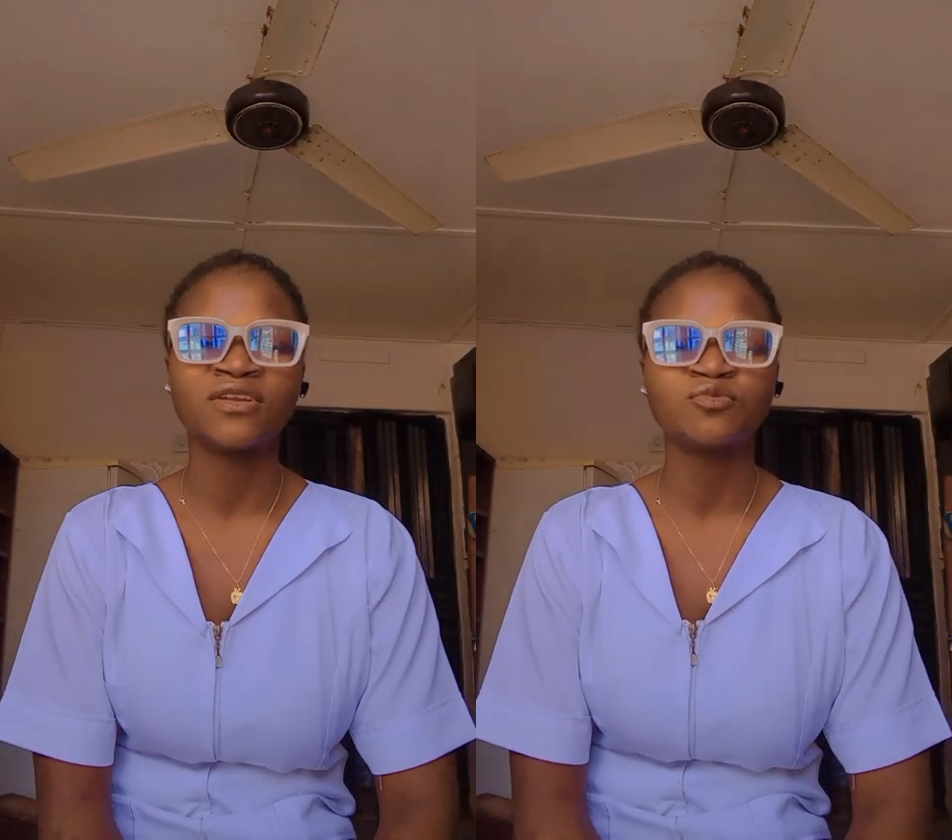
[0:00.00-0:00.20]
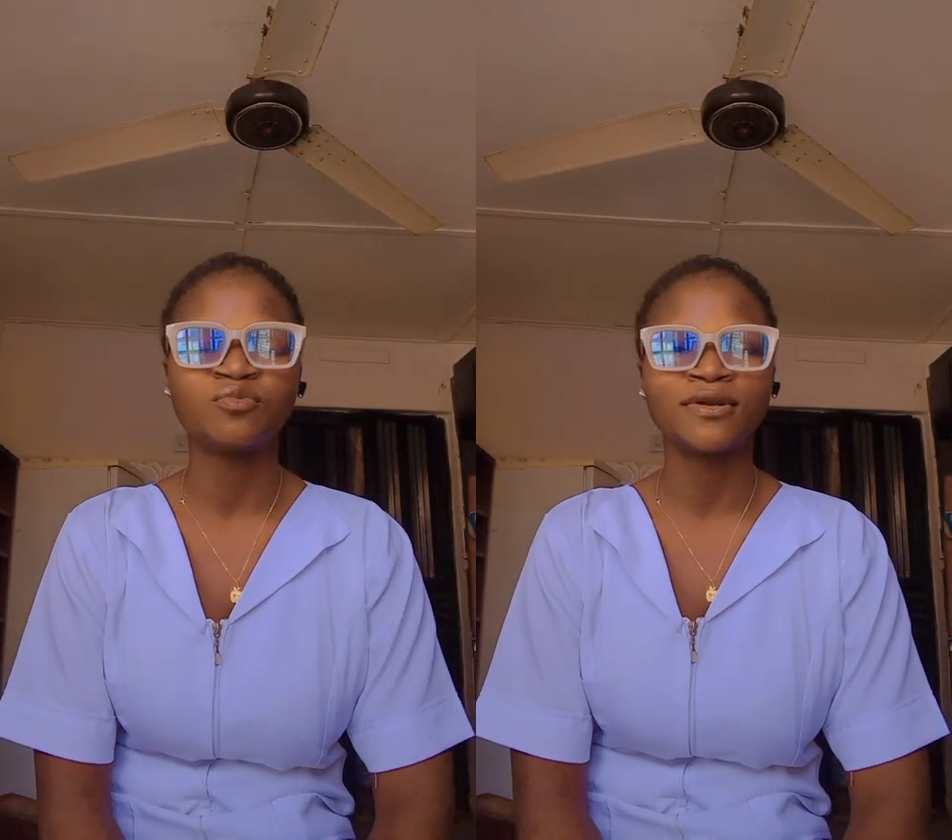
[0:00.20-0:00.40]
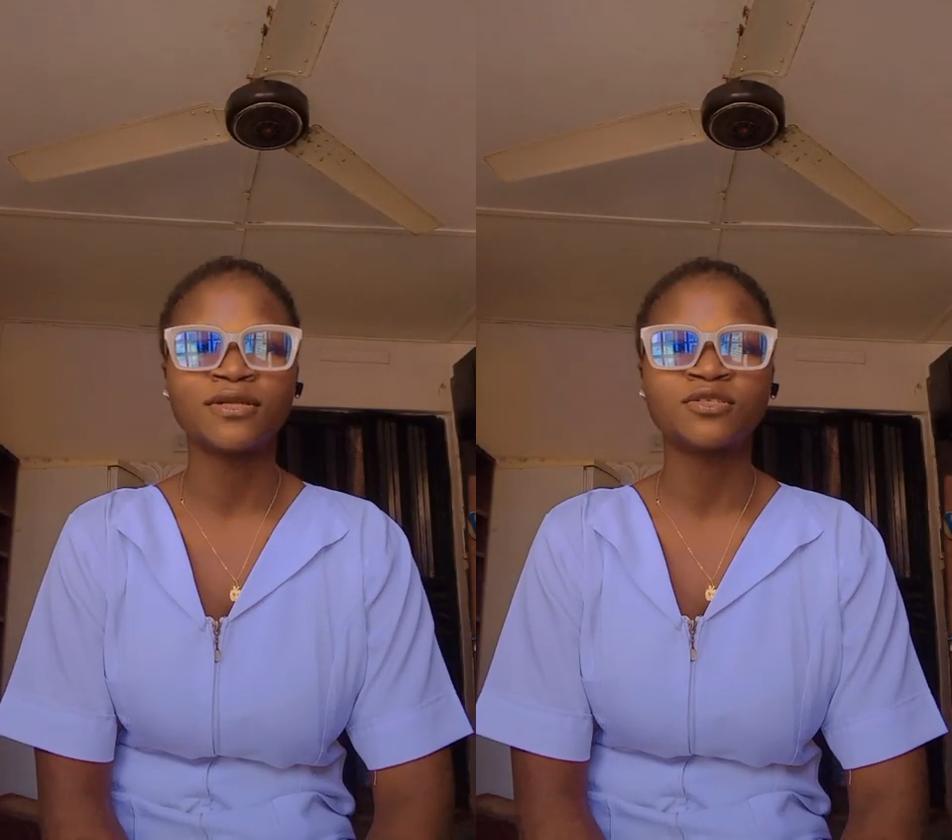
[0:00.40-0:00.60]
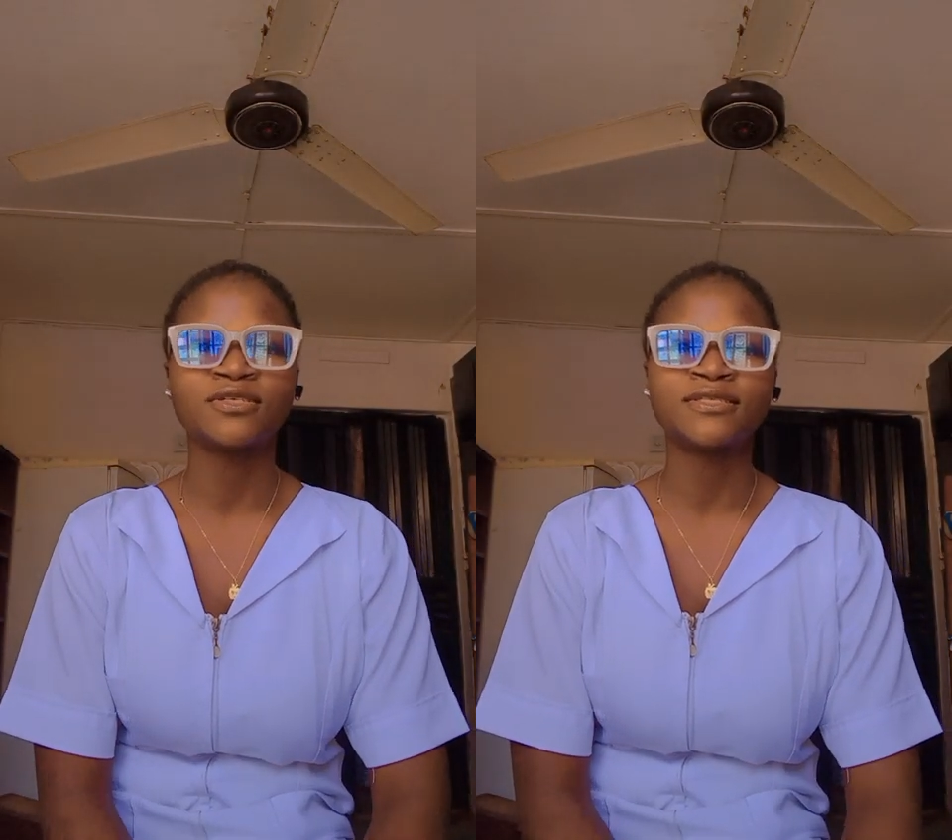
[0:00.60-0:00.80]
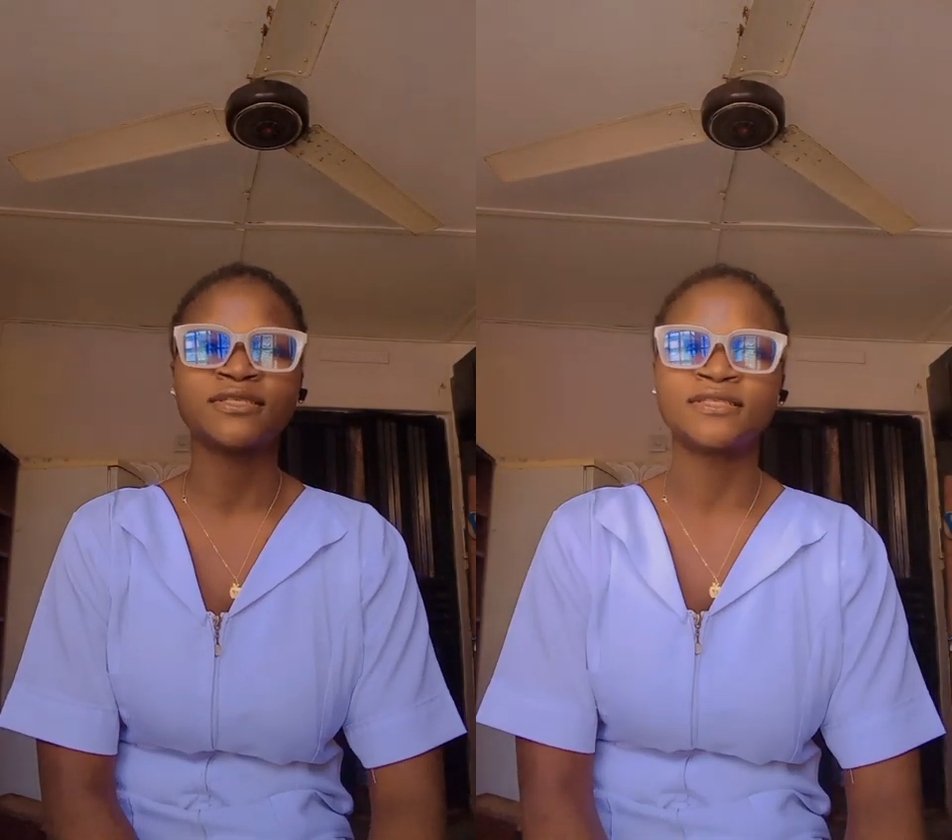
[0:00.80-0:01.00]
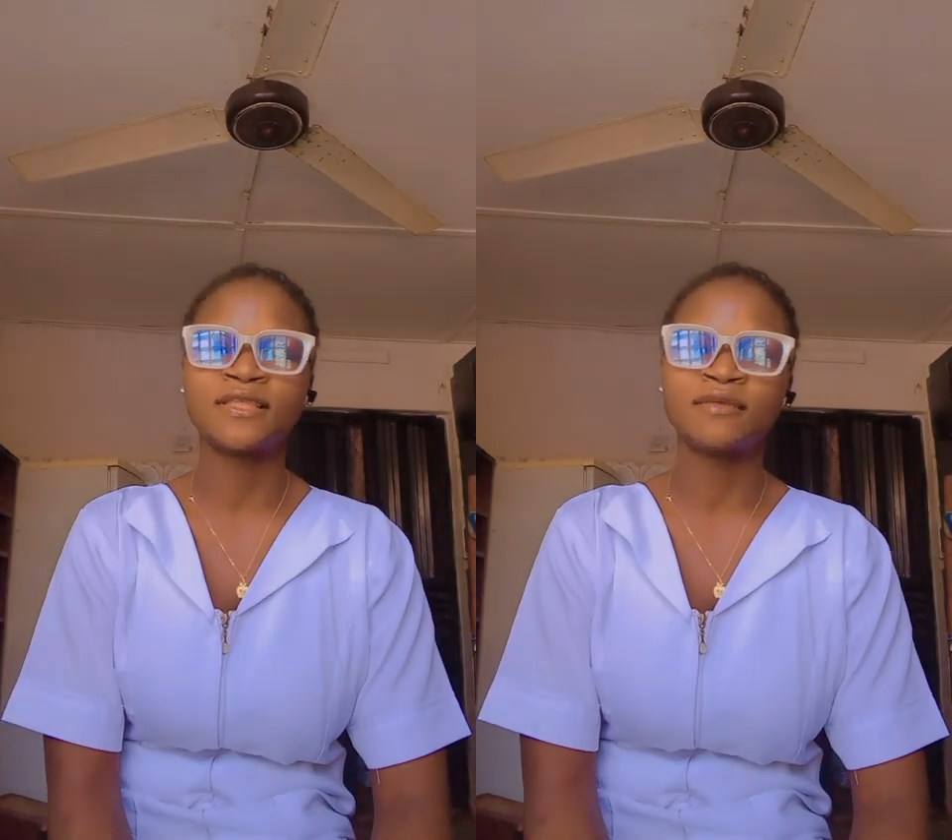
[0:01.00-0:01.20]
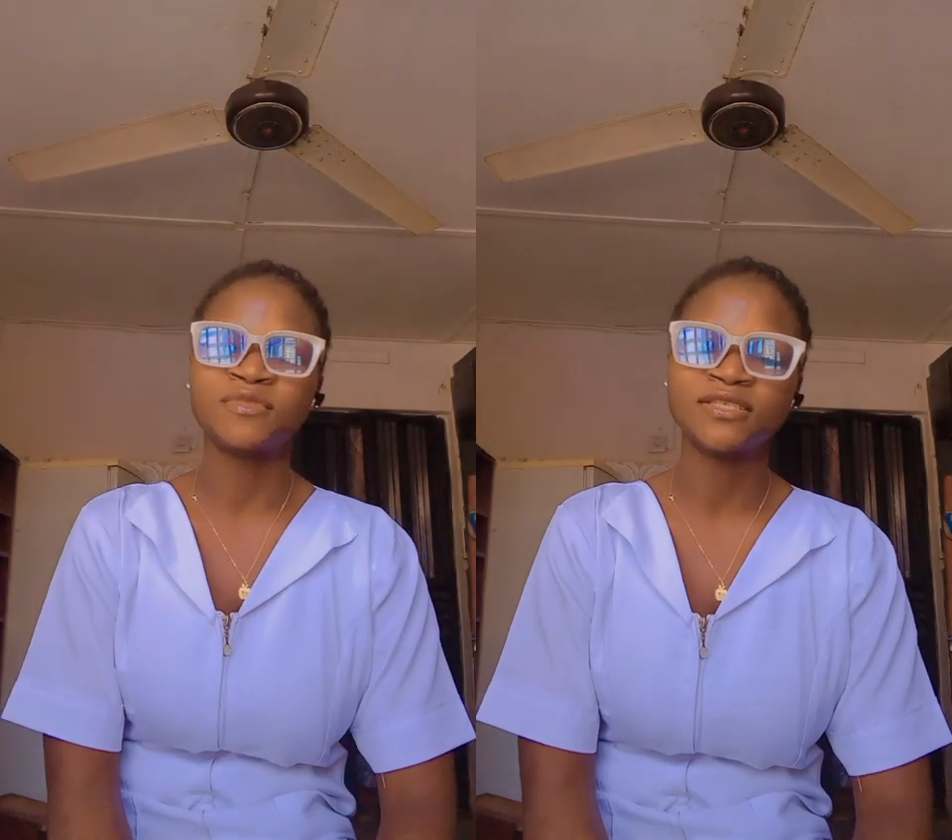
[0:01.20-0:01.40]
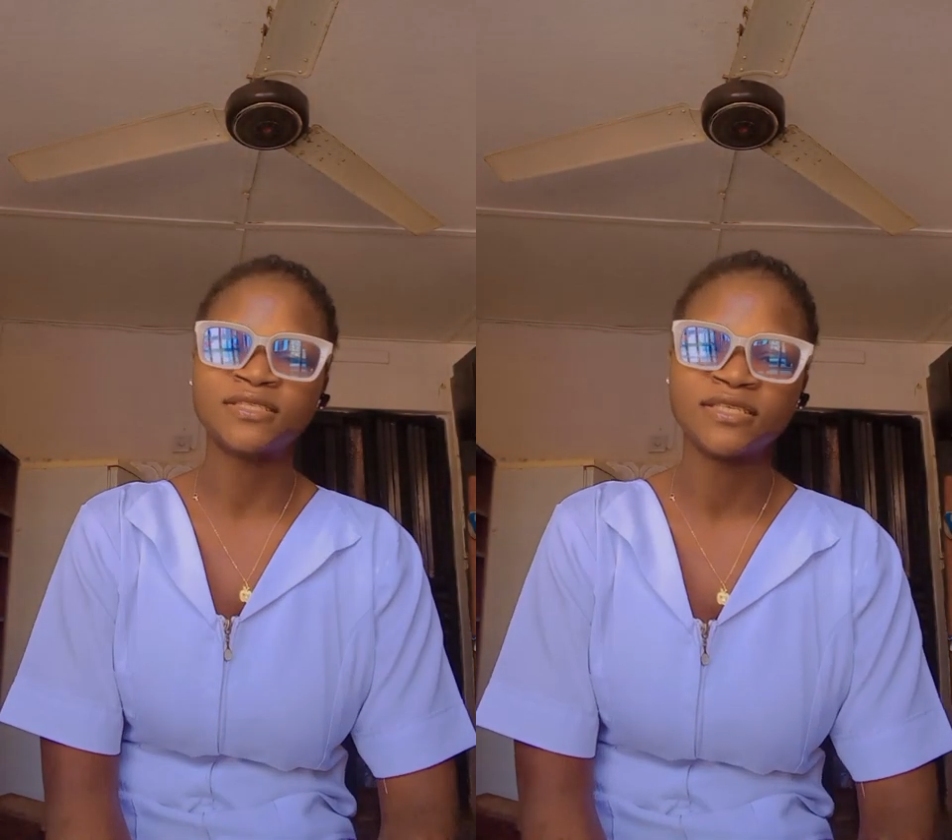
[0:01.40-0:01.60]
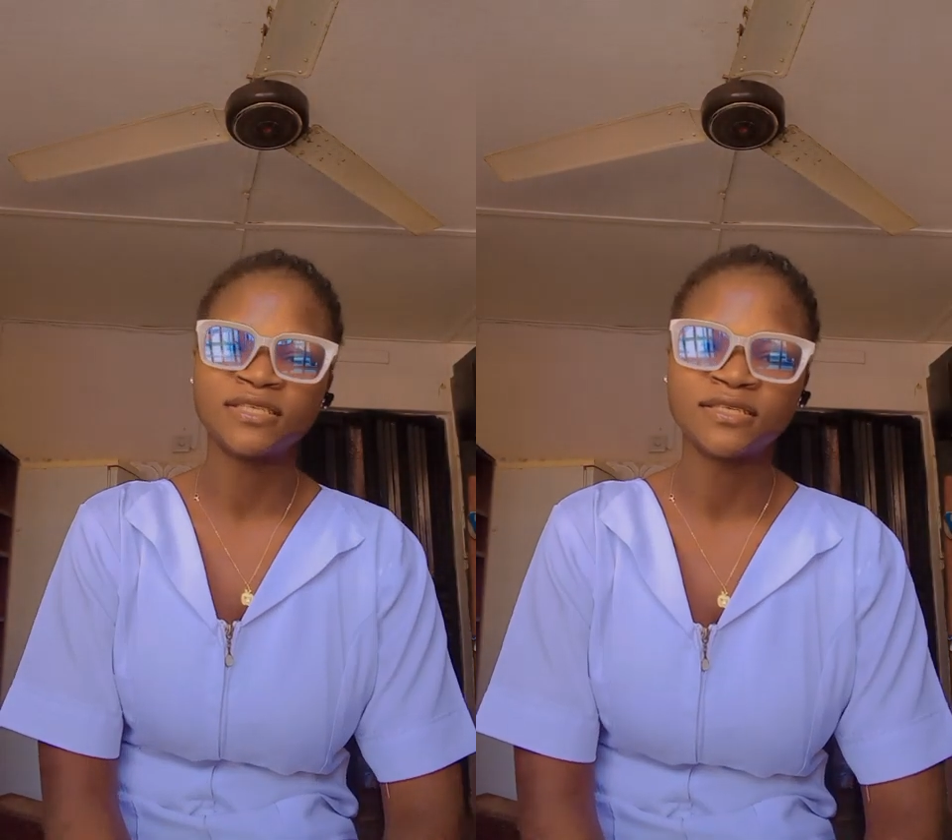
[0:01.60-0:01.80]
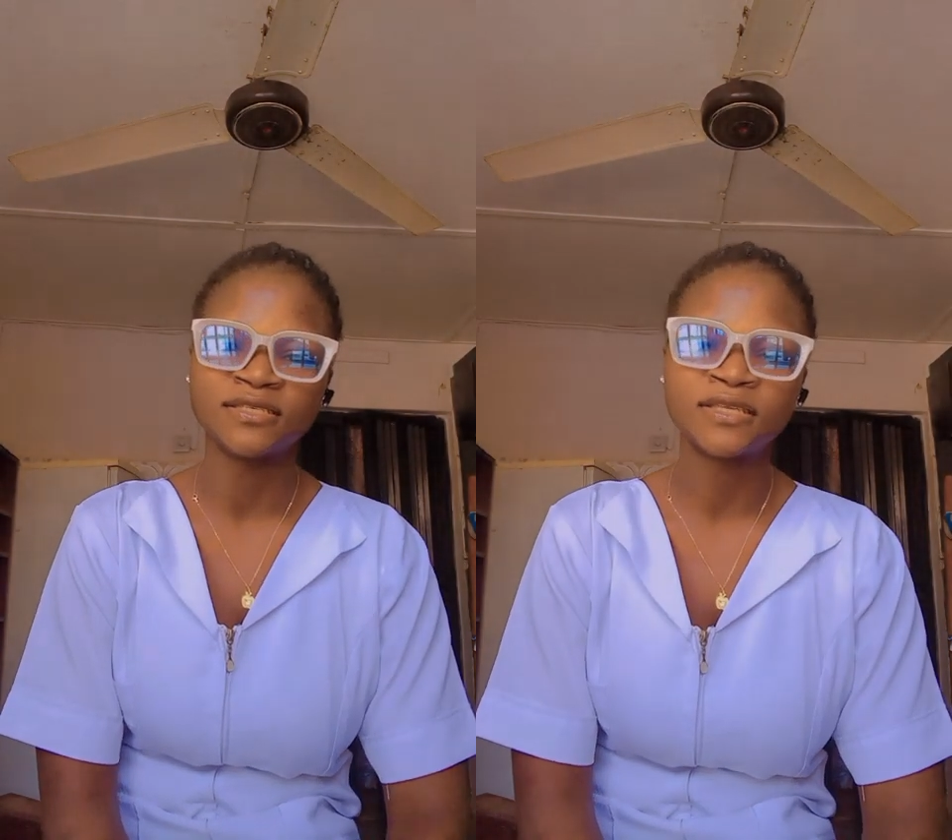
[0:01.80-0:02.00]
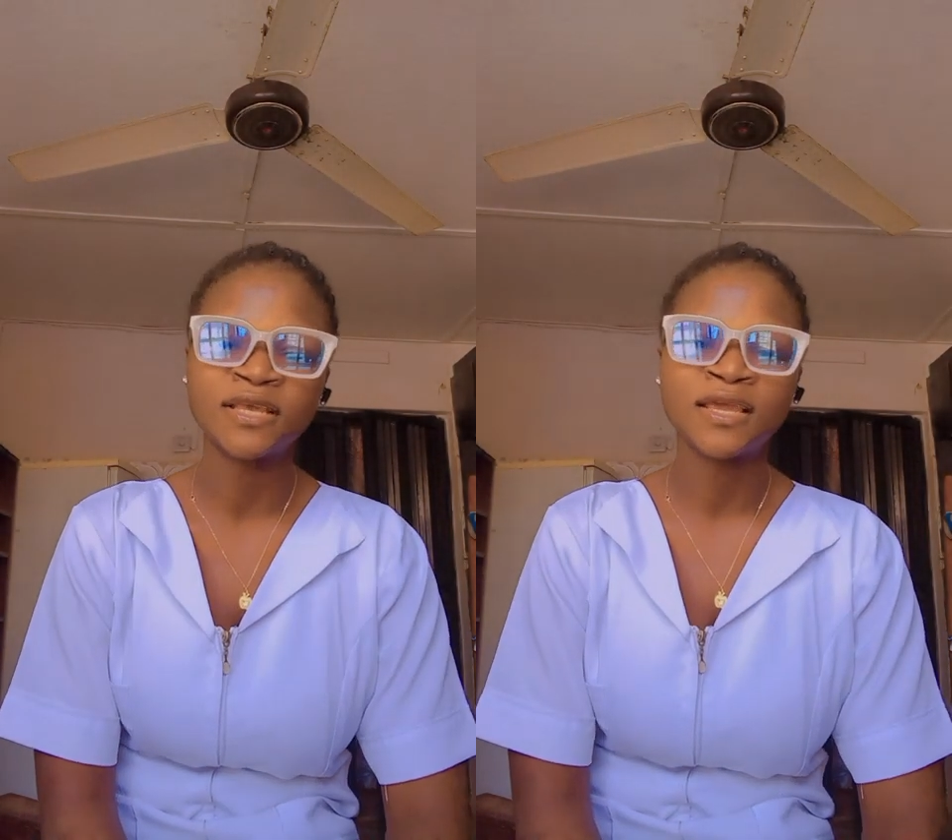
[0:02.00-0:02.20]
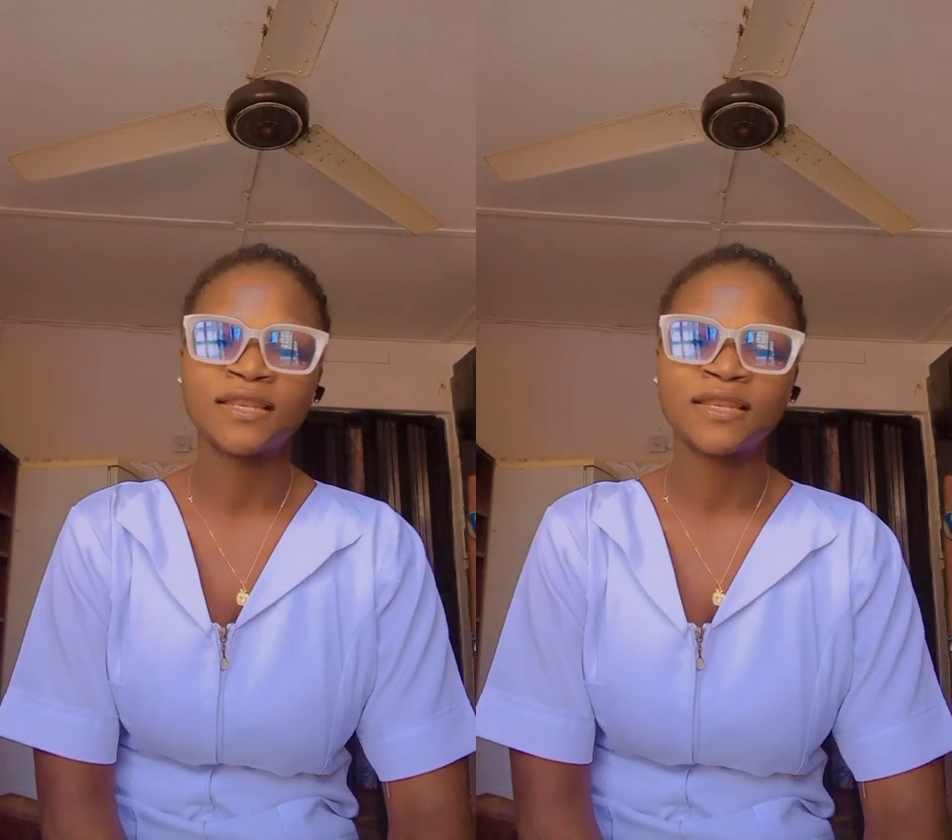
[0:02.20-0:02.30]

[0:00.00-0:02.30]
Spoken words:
respiratory system diseases